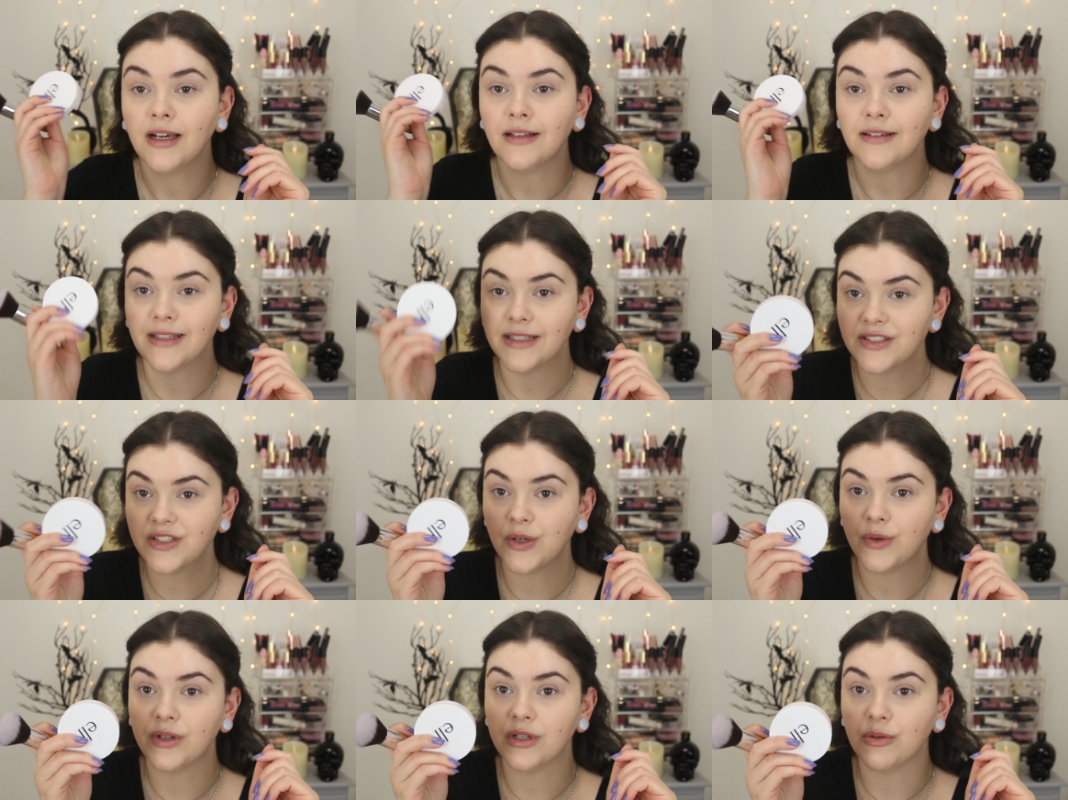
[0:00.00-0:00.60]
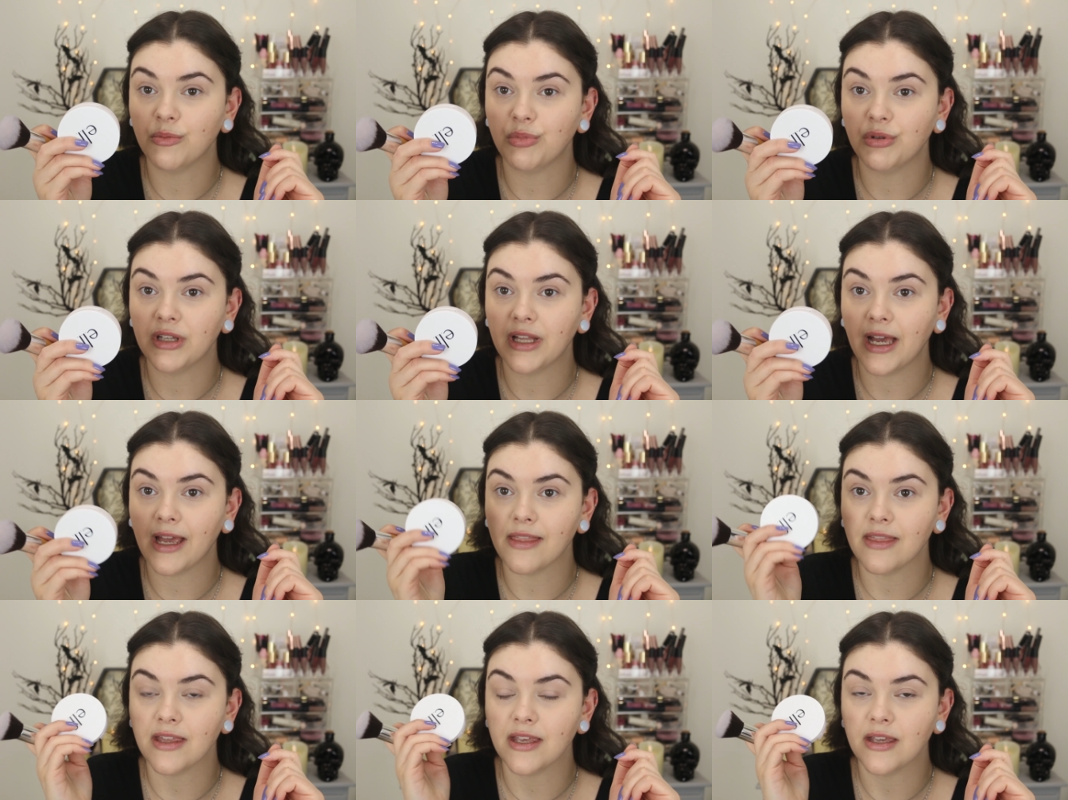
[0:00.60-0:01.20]
Let's go ahead and
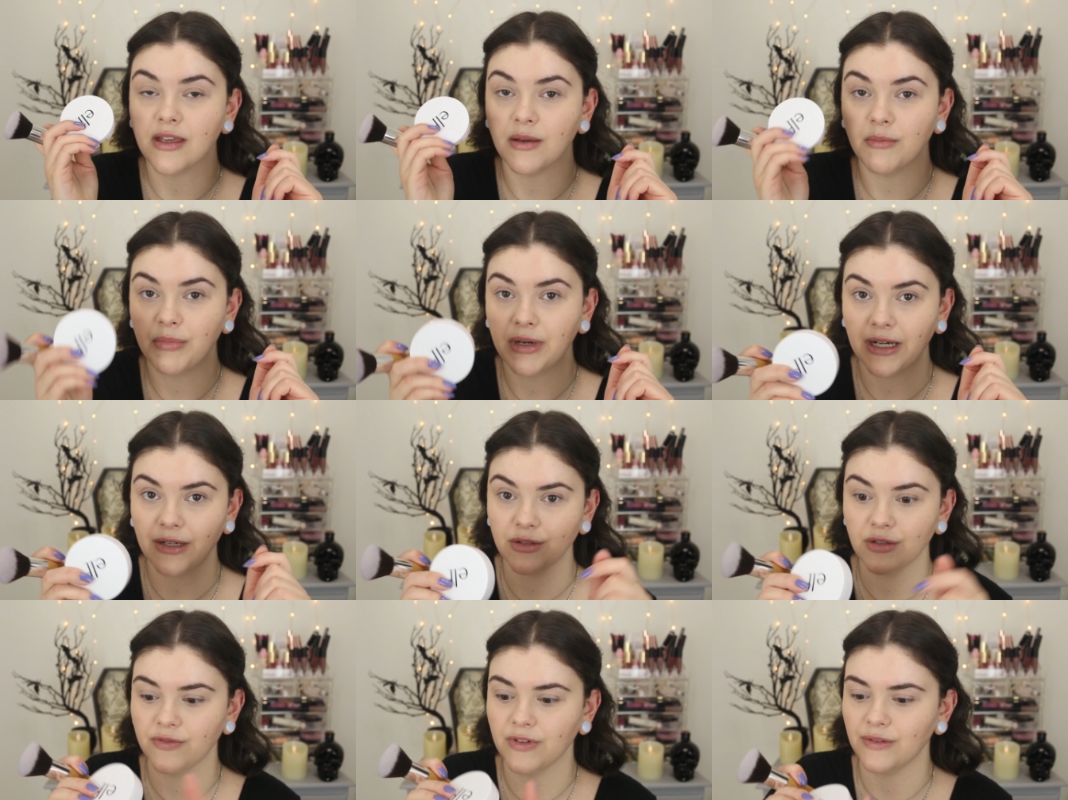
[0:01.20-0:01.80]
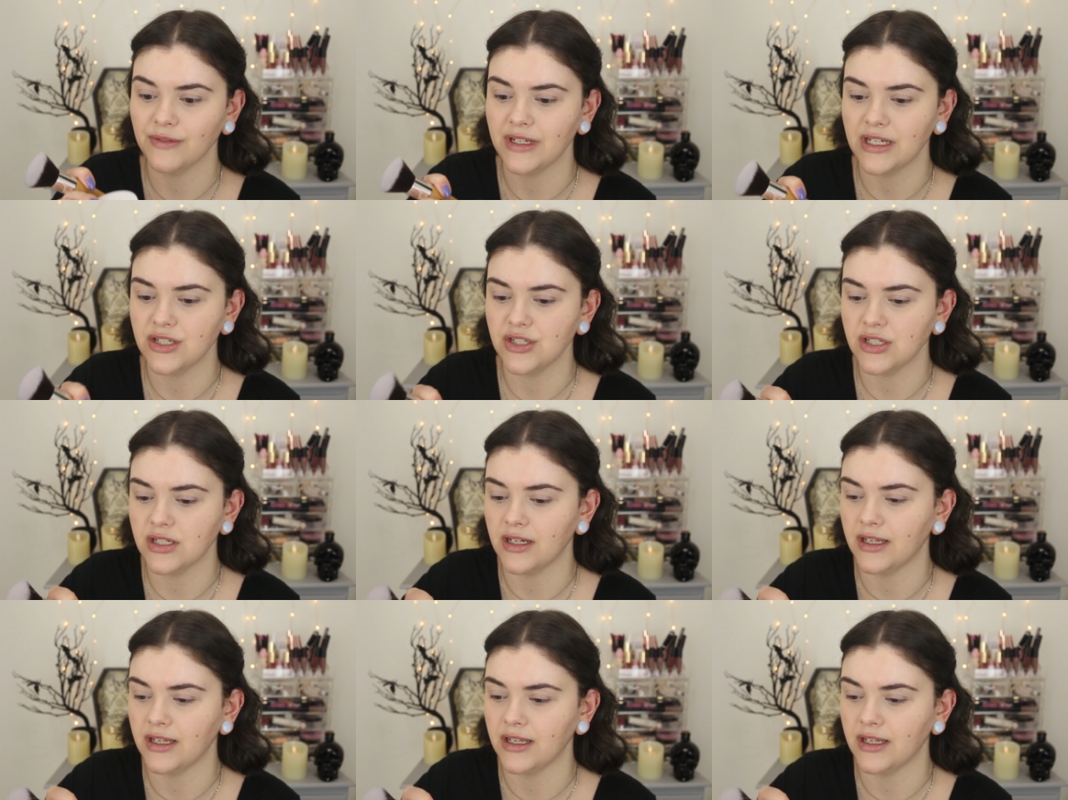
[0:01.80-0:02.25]
apply the powder foundation.